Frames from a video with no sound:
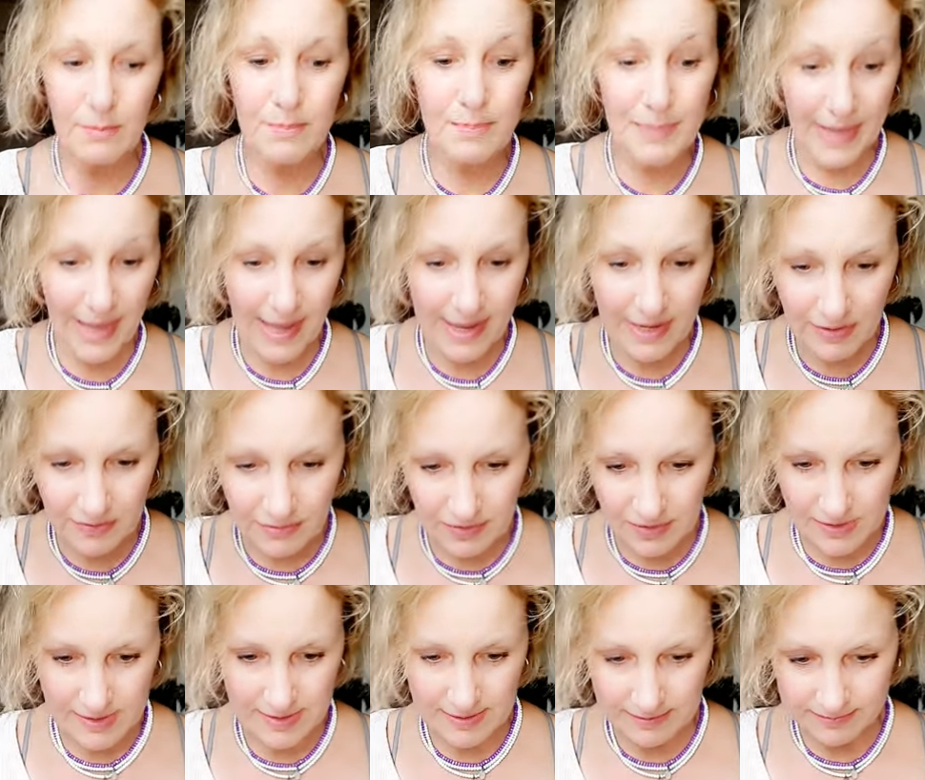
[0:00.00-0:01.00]

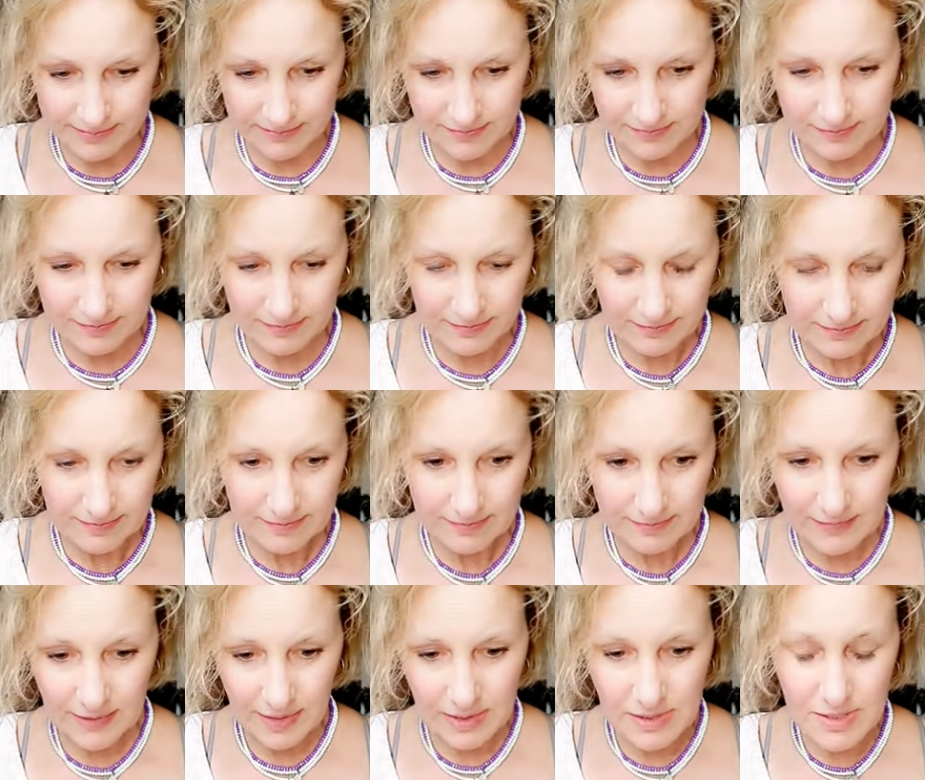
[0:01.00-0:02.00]
behaviors.
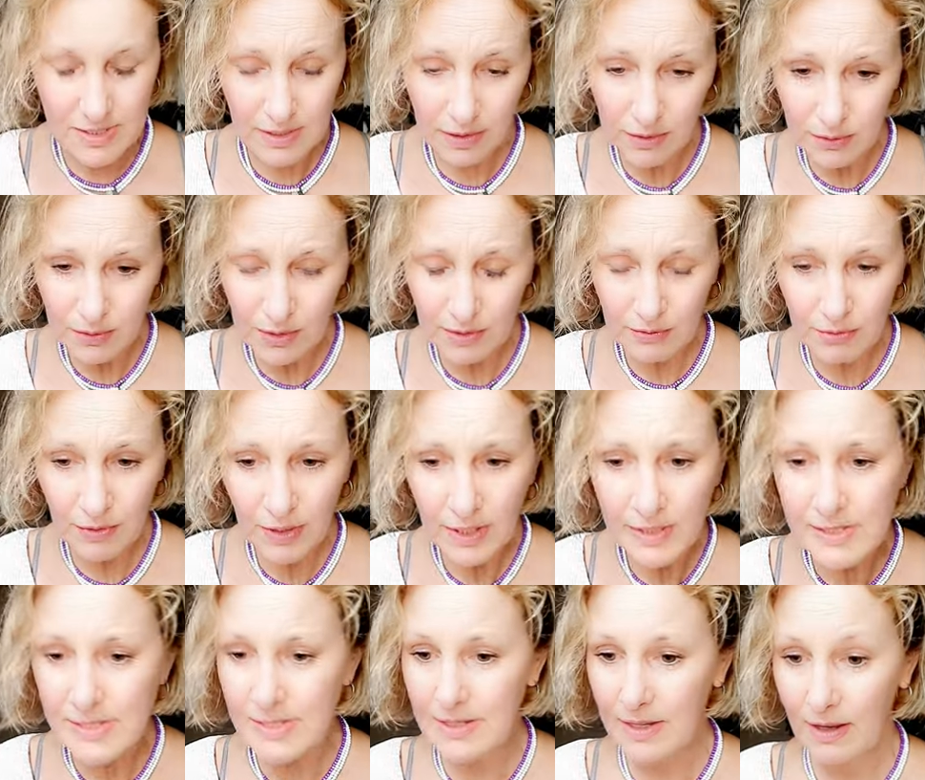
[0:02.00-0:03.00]
So a
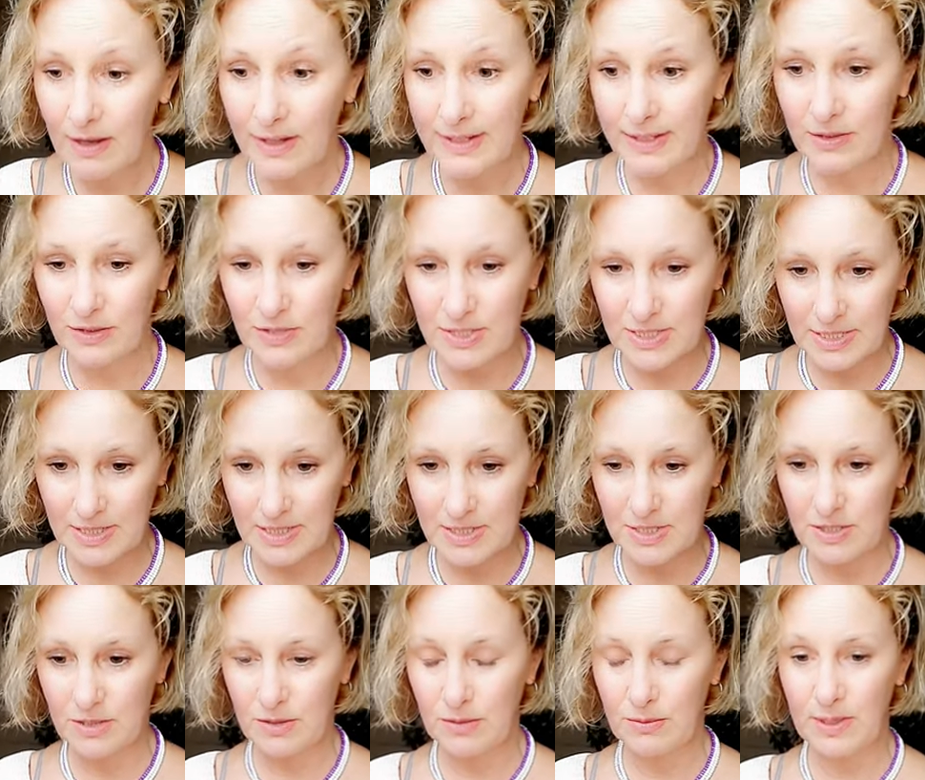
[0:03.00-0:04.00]
rut that I got
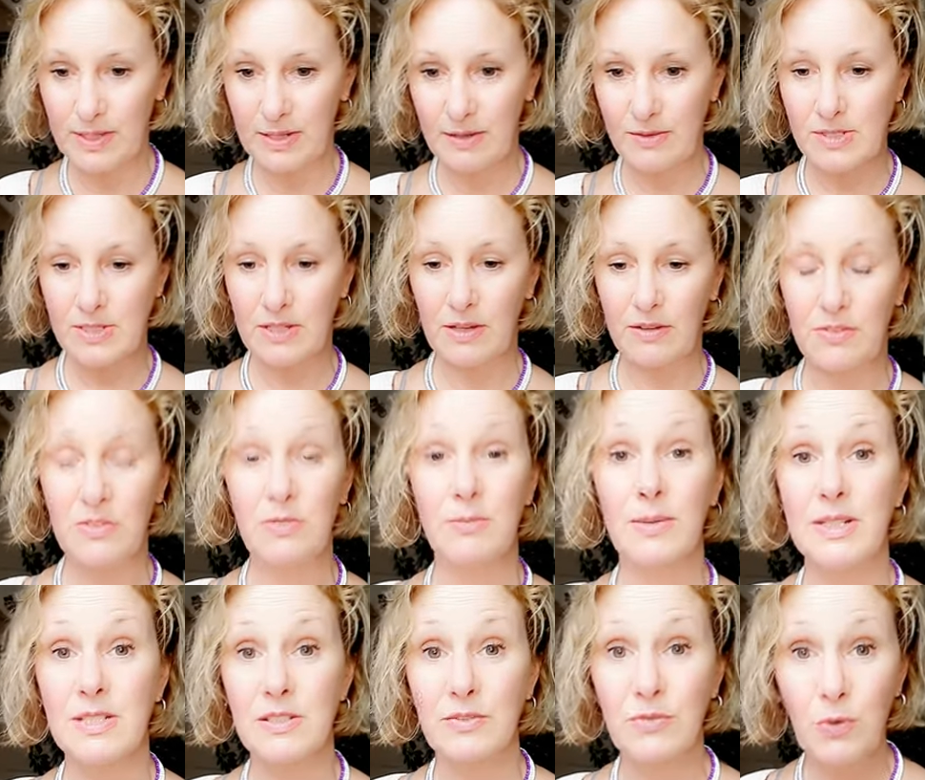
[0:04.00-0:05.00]
into when I was going through
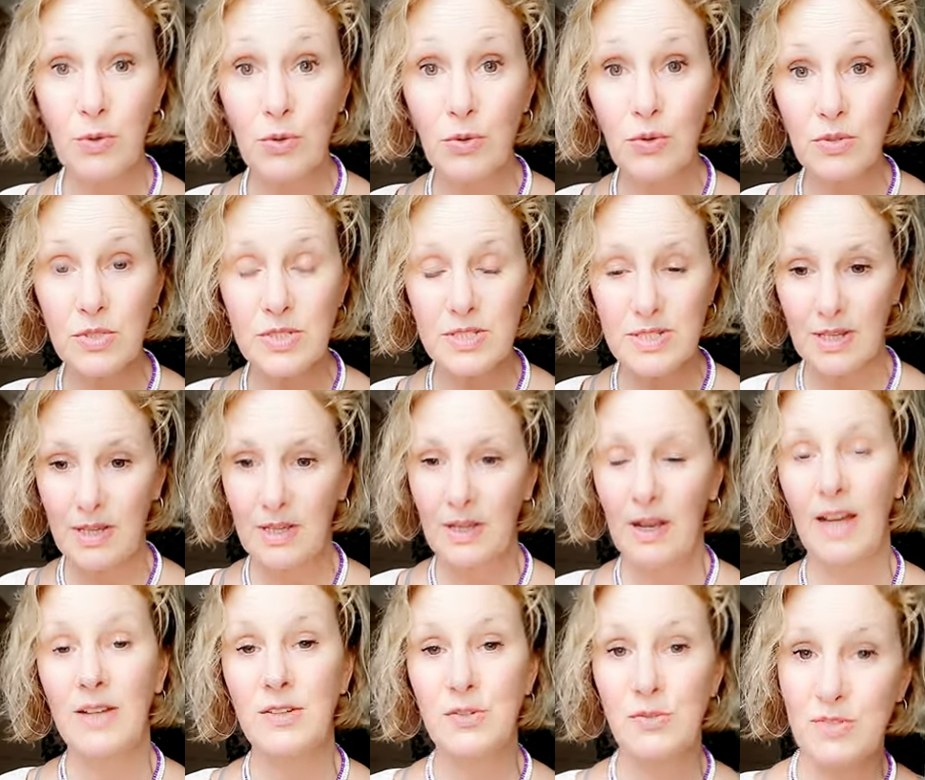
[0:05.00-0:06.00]
my divorce
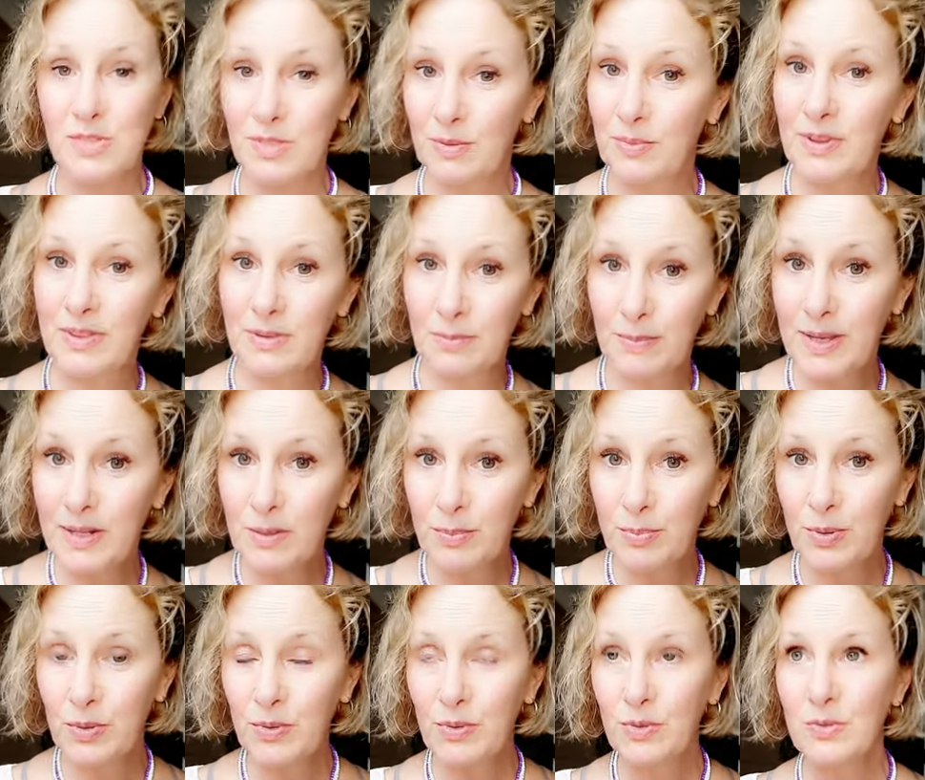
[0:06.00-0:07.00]
and also with
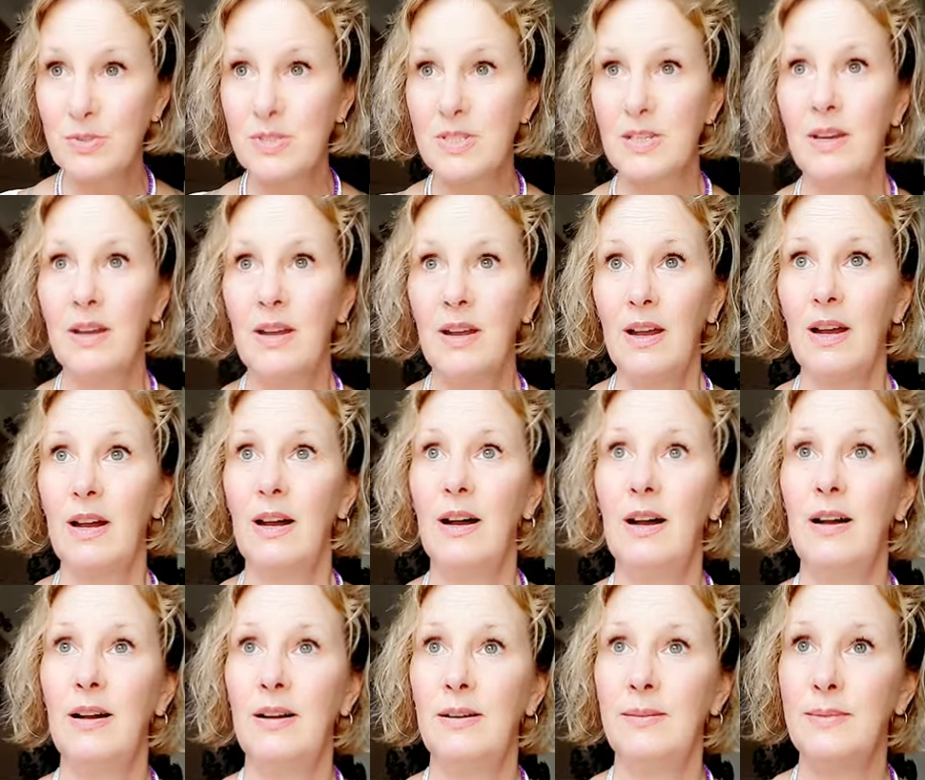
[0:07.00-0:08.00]
menopause,
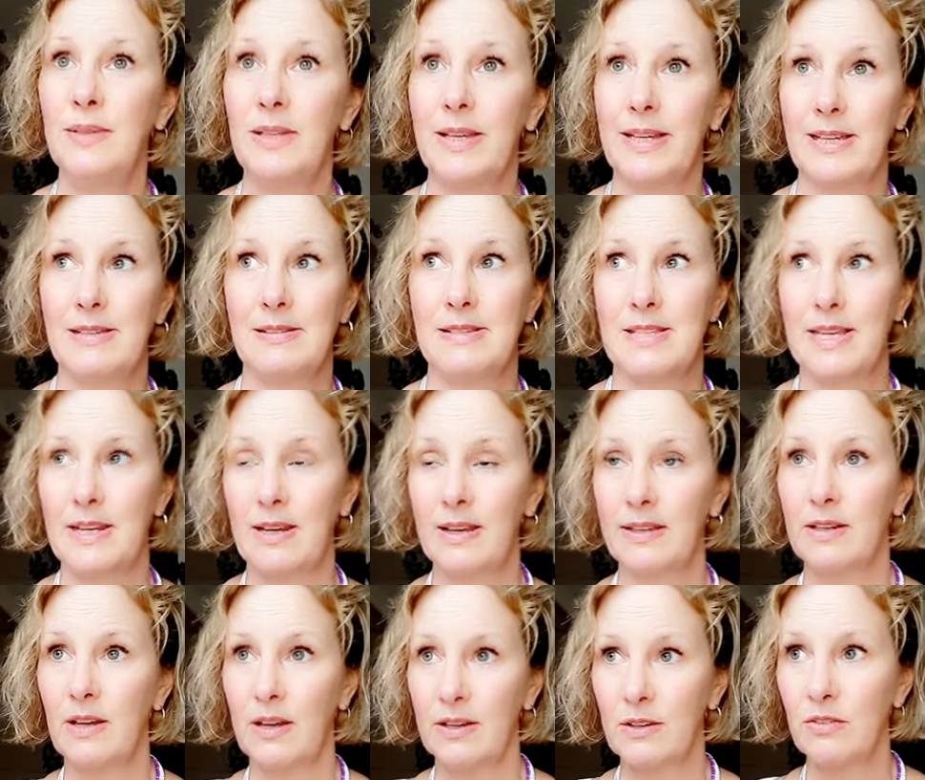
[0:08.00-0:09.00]
like I said,
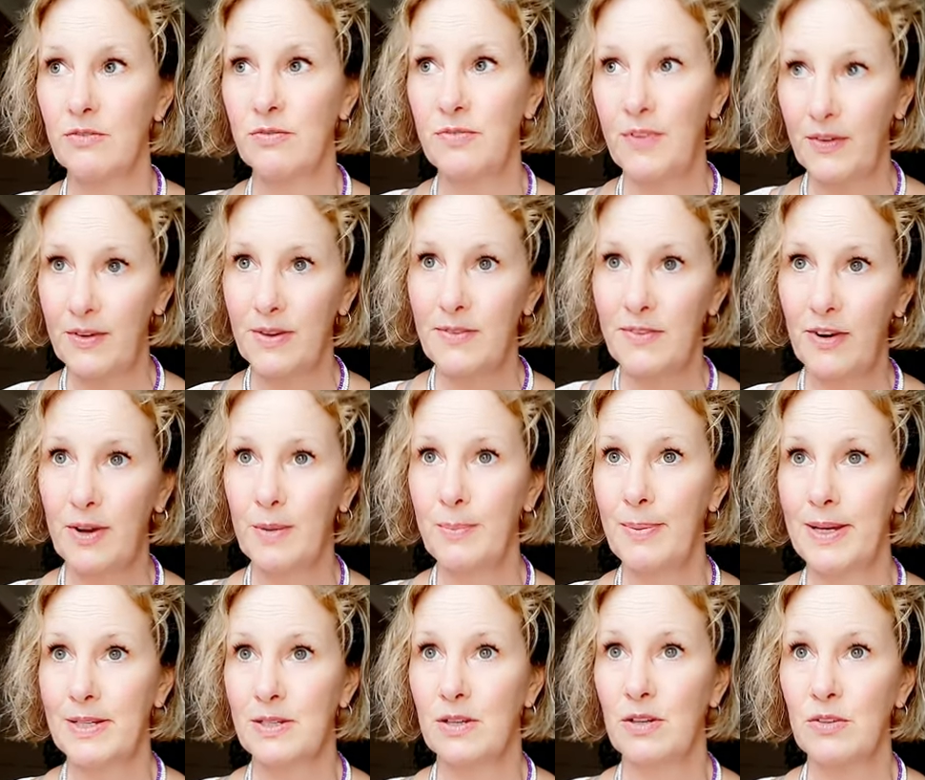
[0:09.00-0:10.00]
I got very, very
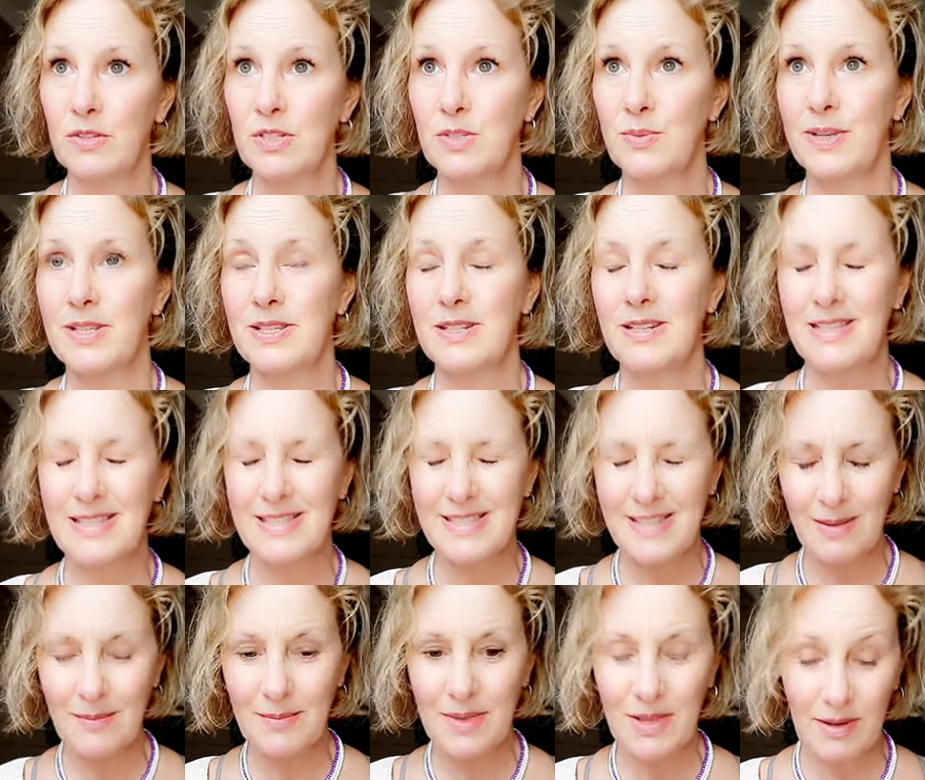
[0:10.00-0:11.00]
bad hot sweats, and it
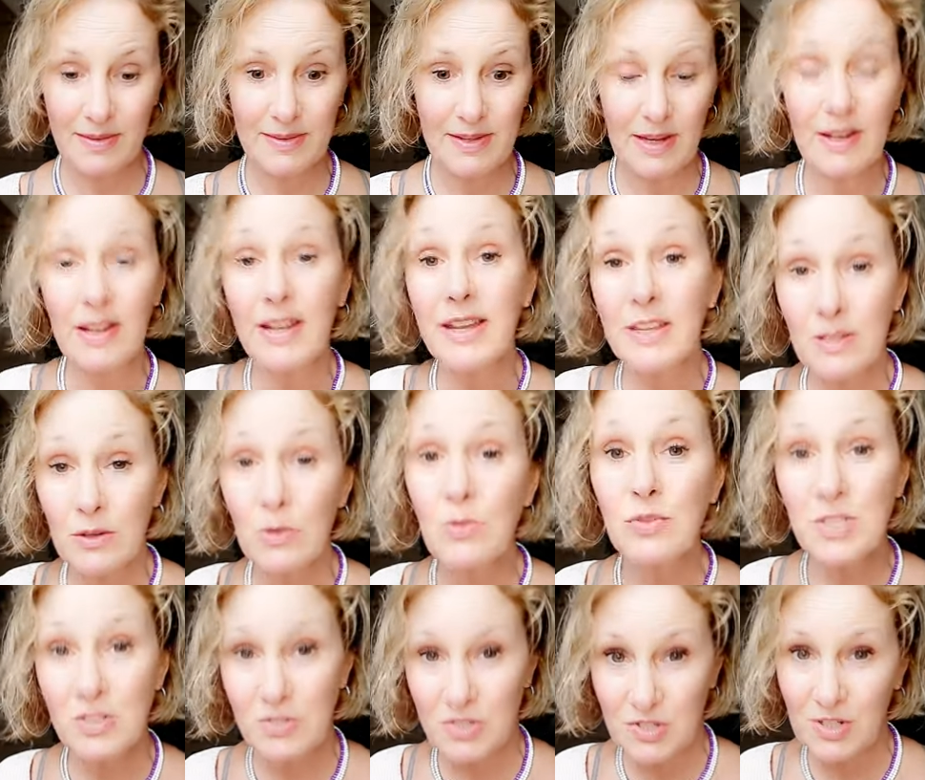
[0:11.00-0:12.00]
set me up. And I
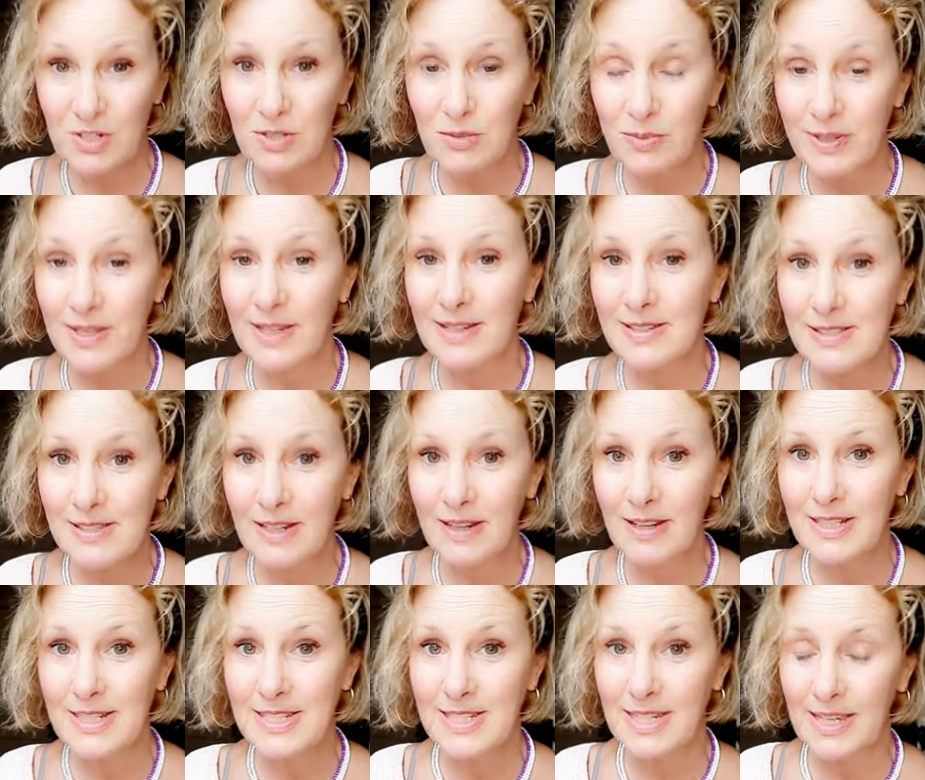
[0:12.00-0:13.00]
also struggled with
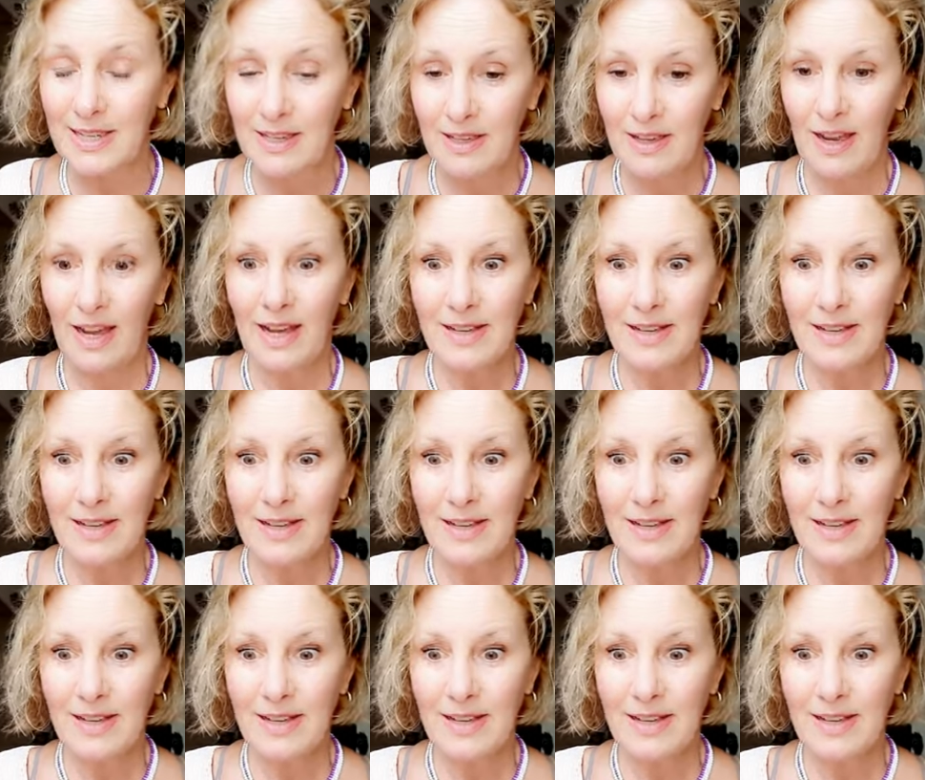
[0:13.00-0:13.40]
anxiety.